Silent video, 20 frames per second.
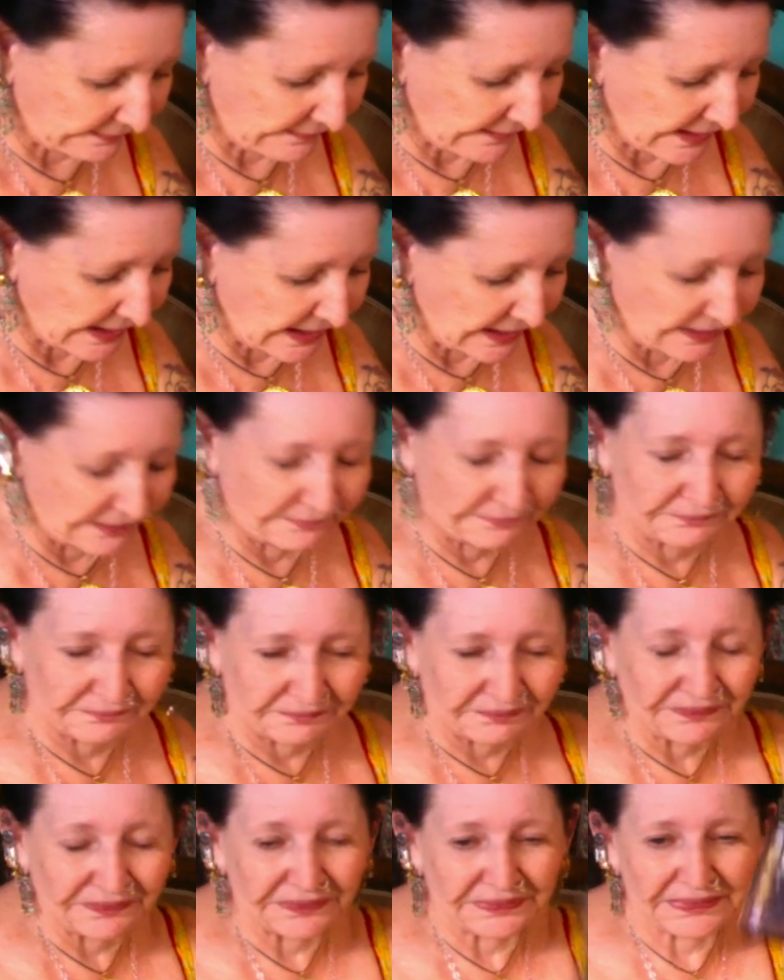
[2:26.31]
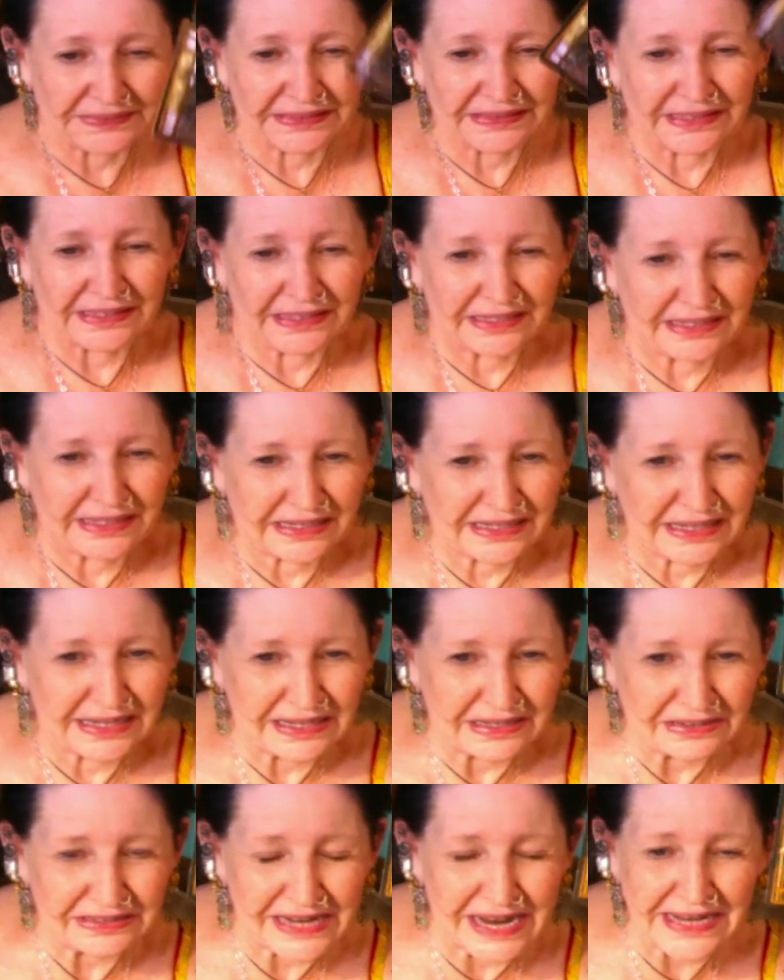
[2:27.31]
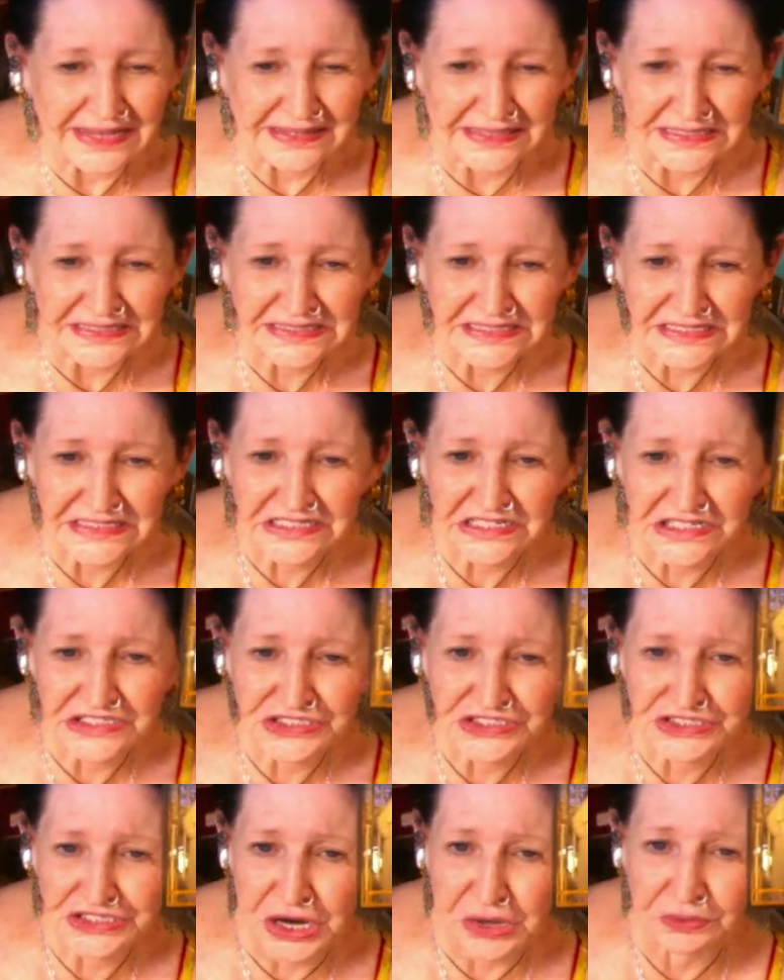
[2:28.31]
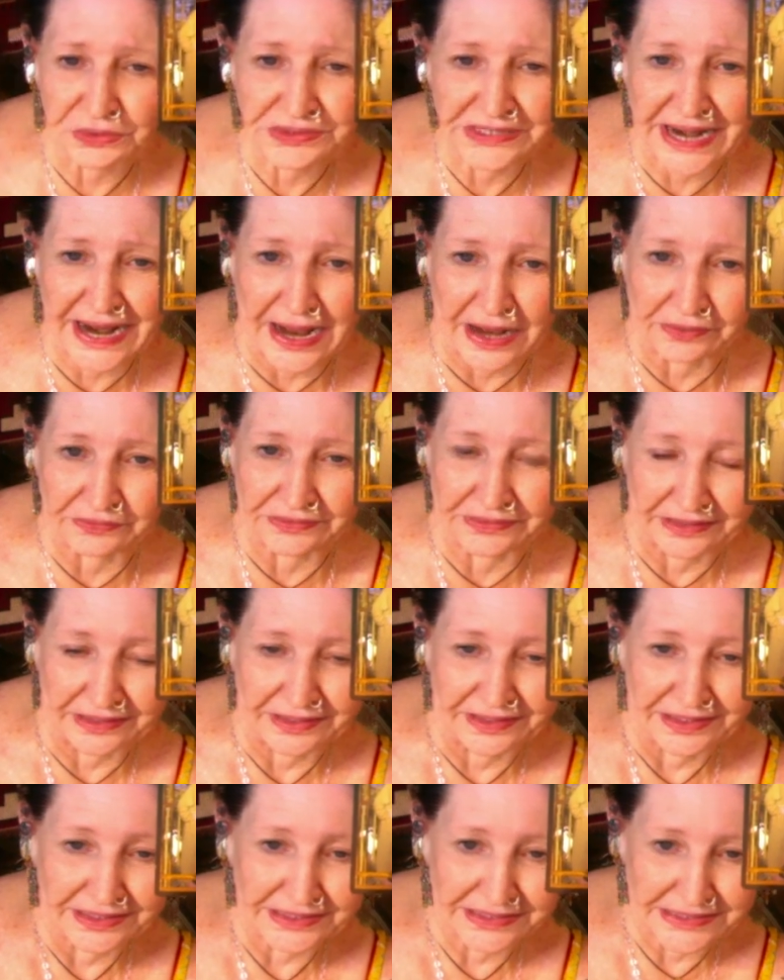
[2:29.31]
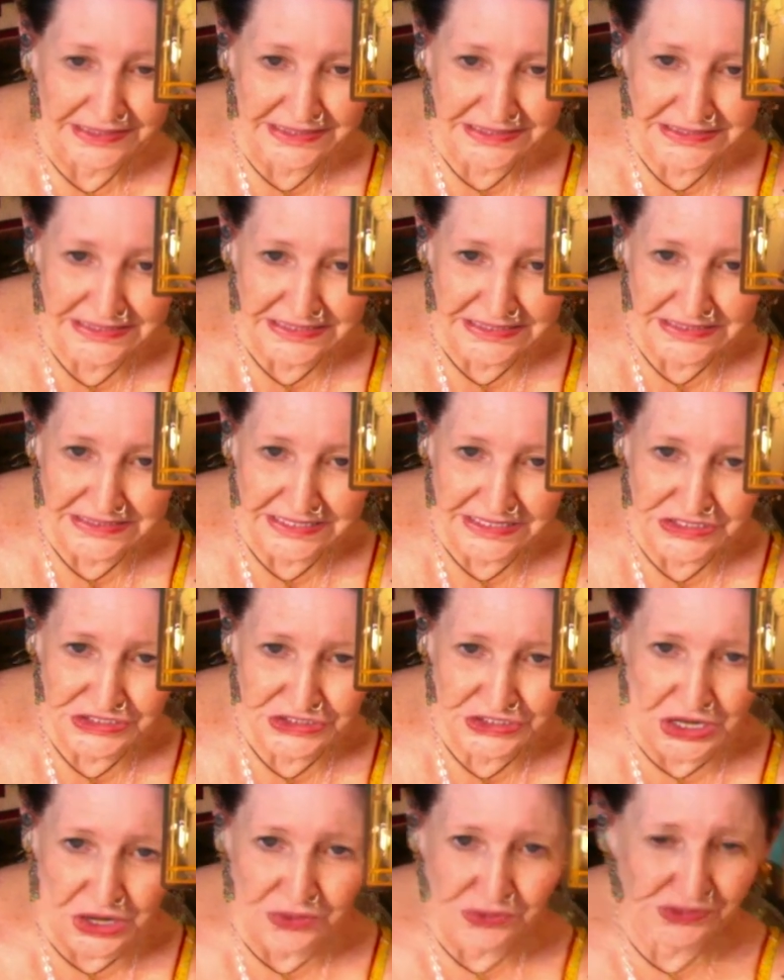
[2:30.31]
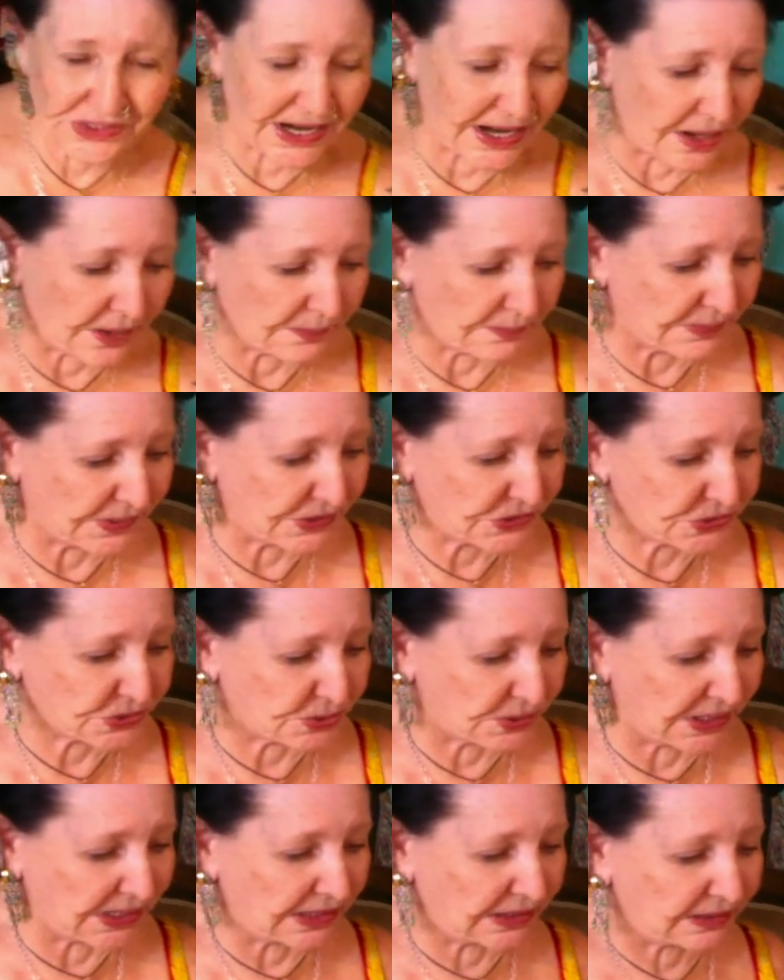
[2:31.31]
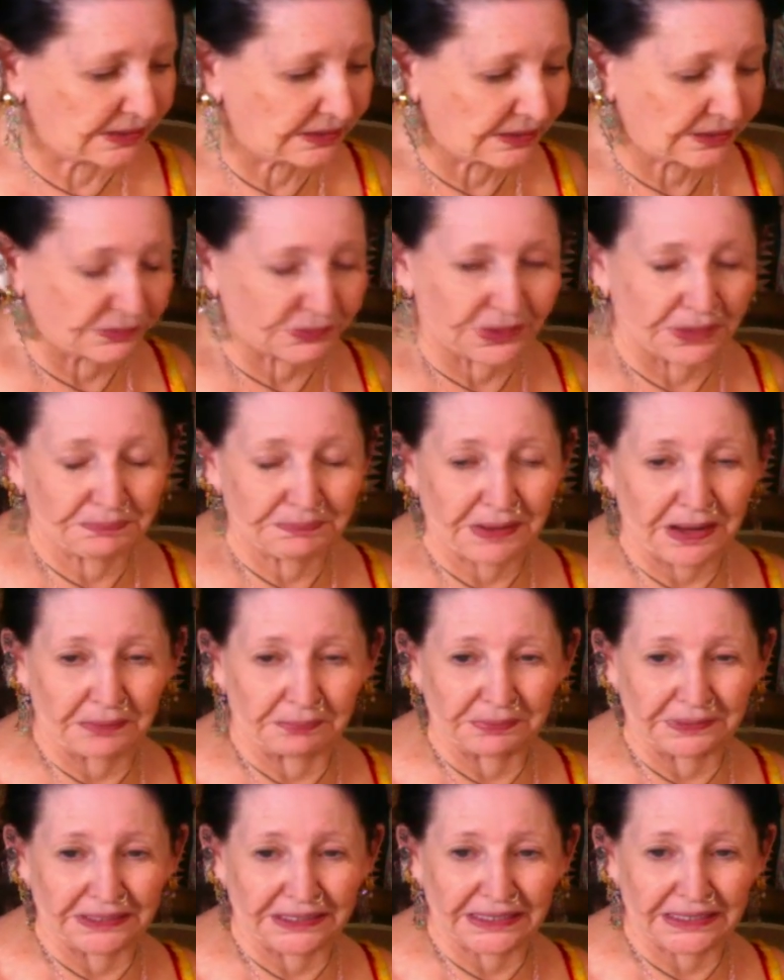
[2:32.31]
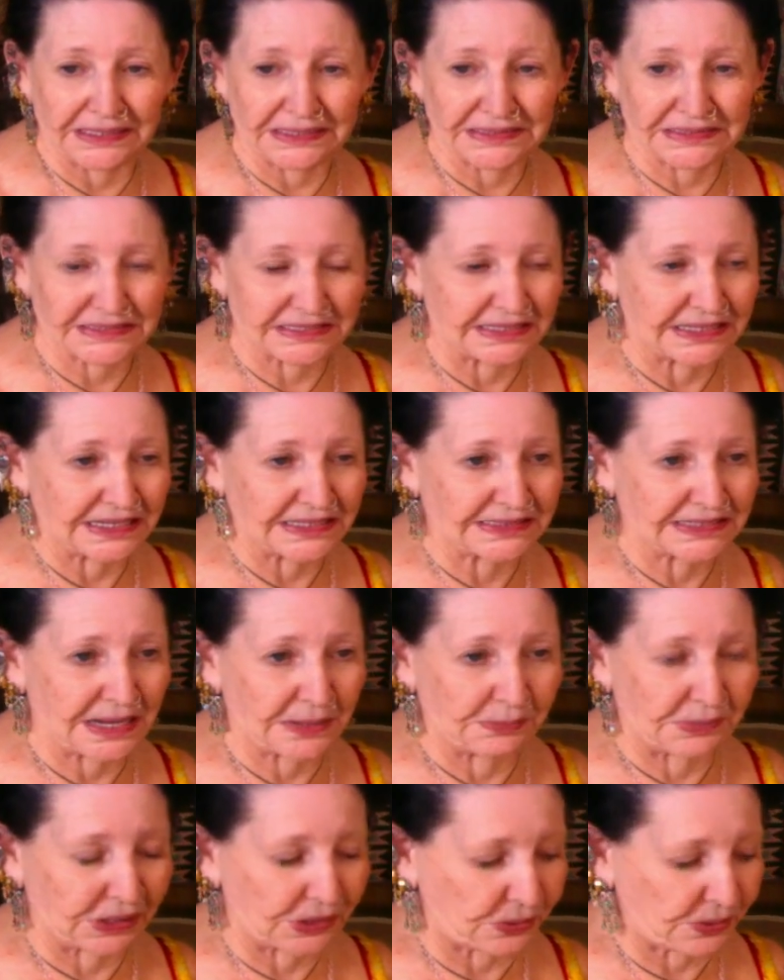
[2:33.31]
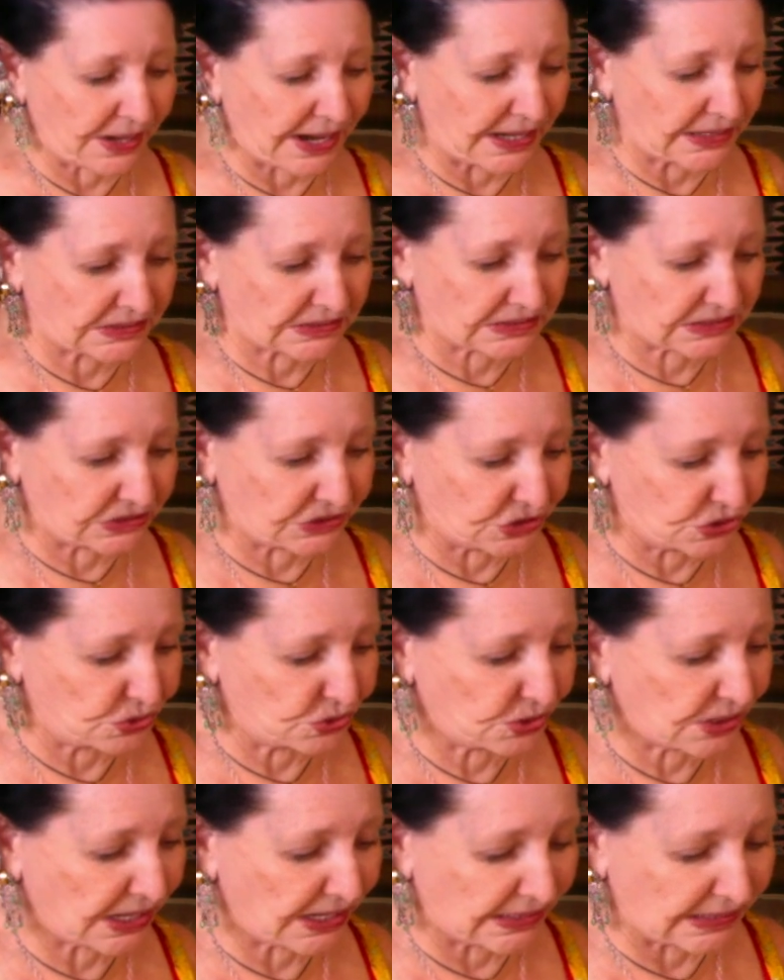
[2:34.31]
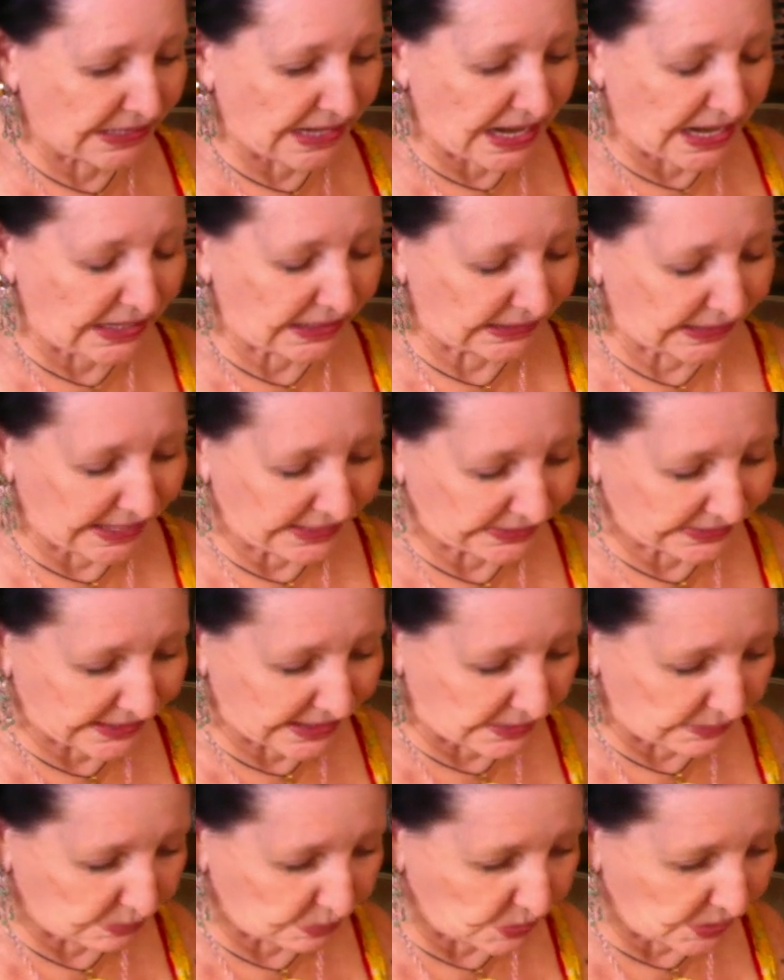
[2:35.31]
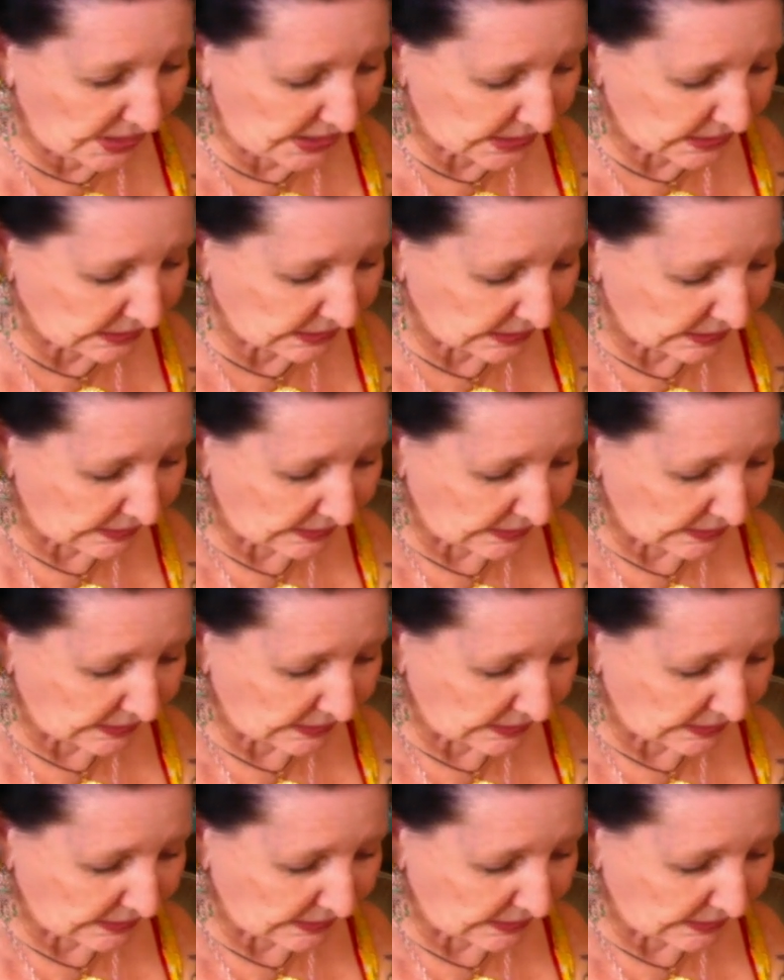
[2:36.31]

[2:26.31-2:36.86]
Okay? Okay, this is a showdown. This is a showdown between the Republicans and the Democrats, and you cannot let them win.